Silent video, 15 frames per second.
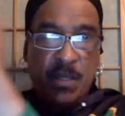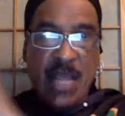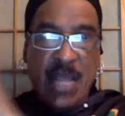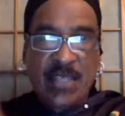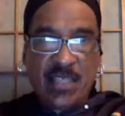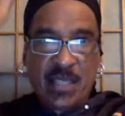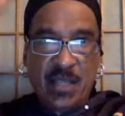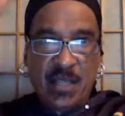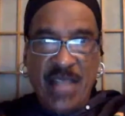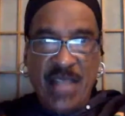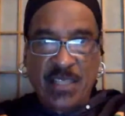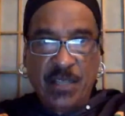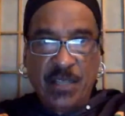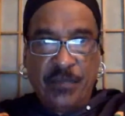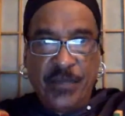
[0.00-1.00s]
That's the
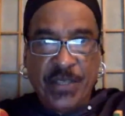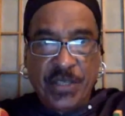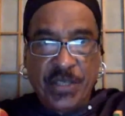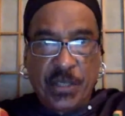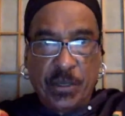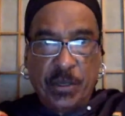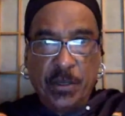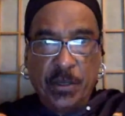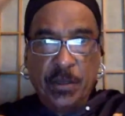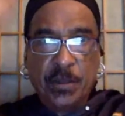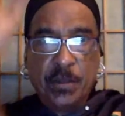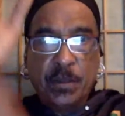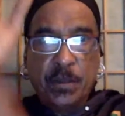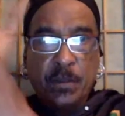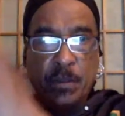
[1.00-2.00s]
physical.
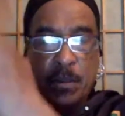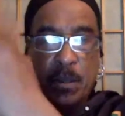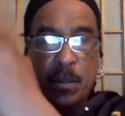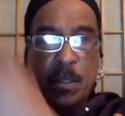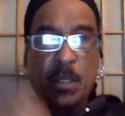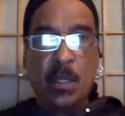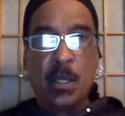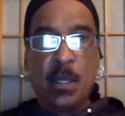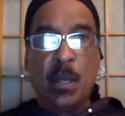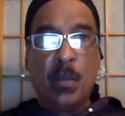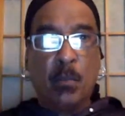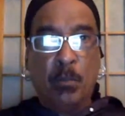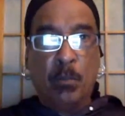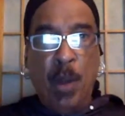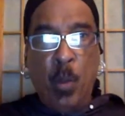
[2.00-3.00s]

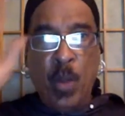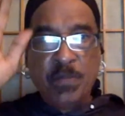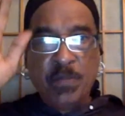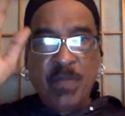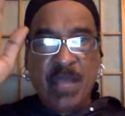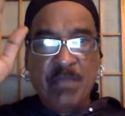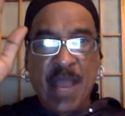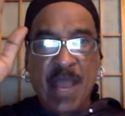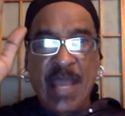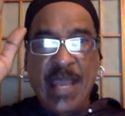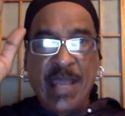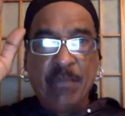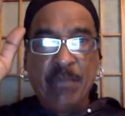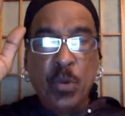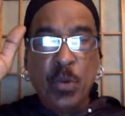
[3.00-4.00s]
But what made my hand
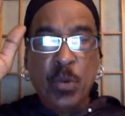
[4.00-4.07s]
move?